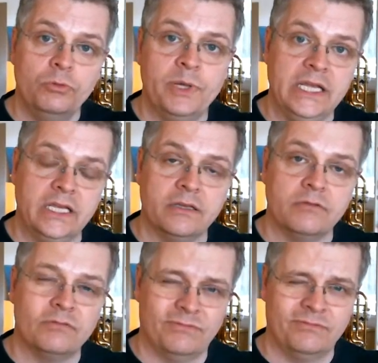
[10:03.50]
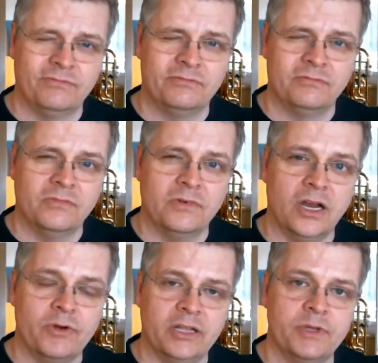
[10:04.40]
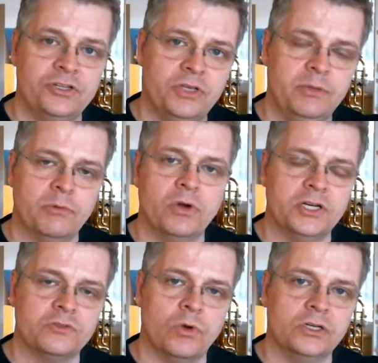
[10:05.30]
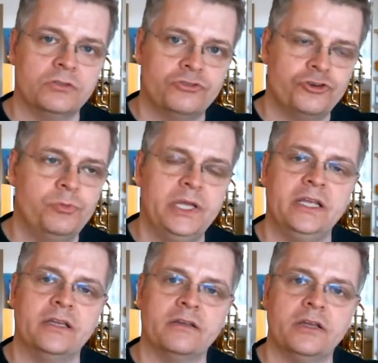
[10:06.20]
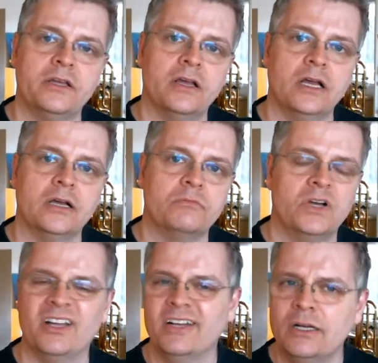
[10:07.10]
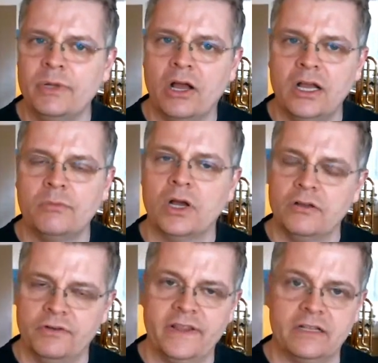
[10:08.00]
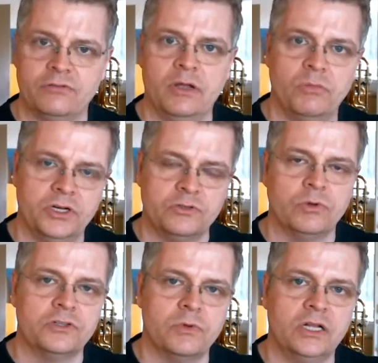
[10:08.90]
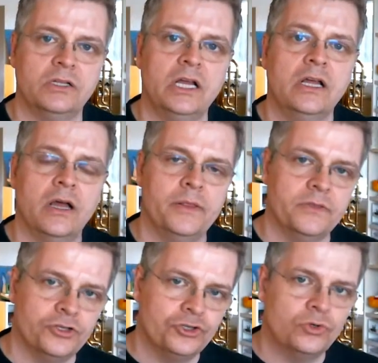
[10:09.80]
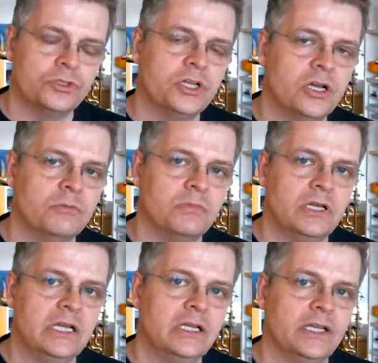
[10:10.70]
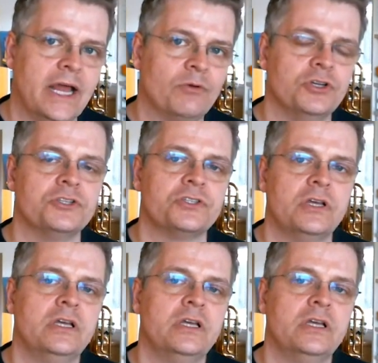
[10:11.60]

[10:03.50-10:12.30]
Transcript: peak. I recommend you keep at -1. True peak might go a little bit higher, but hopefully that's around -1 as well. And then the short-term loudness.